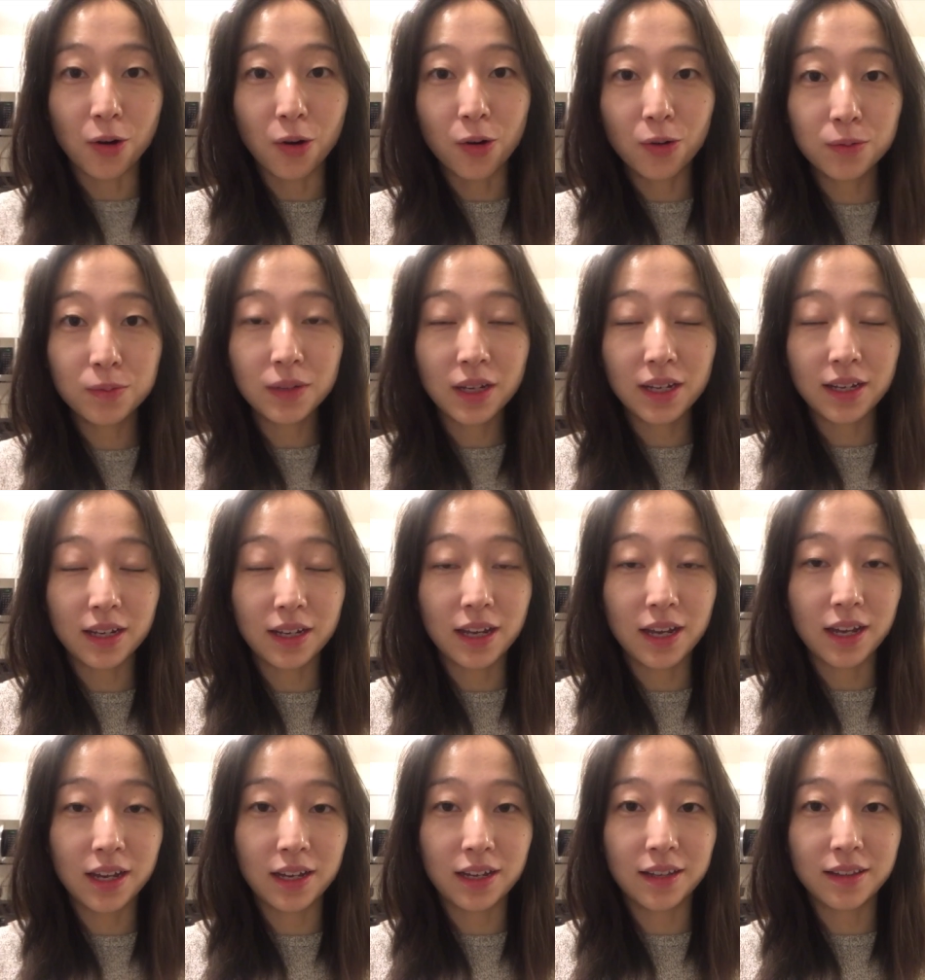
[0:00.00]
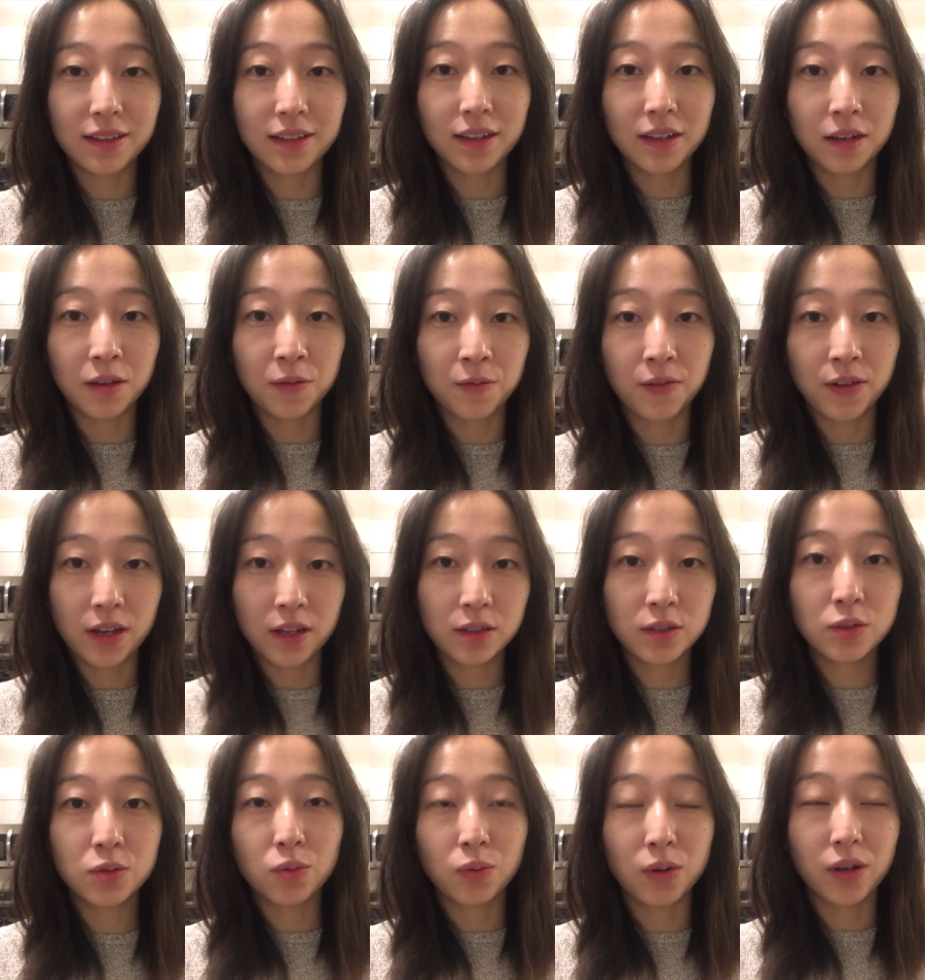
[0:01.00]
home and the
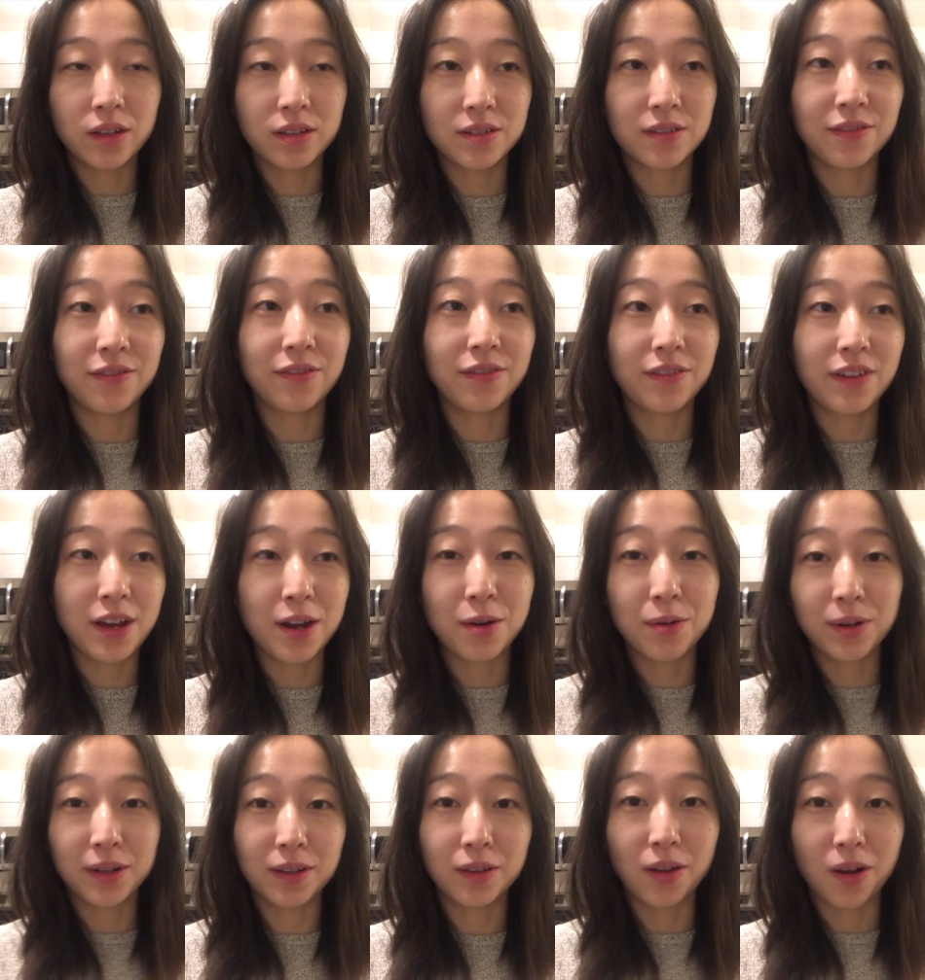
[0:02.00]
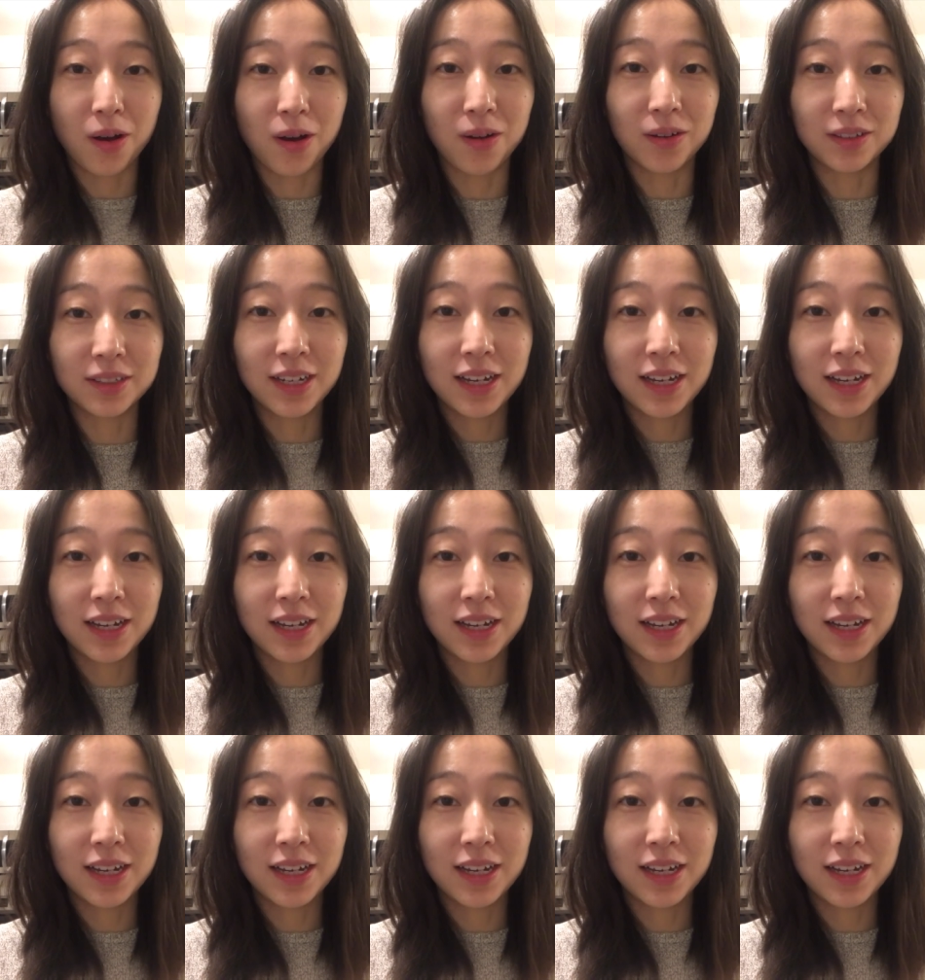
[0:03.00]
event was very long.